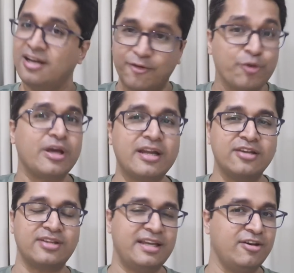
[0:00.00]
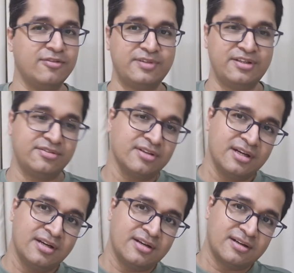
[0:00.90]
If you can guess any of these
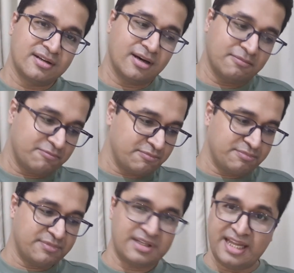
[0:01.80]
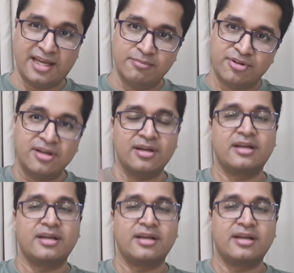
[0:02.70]
names,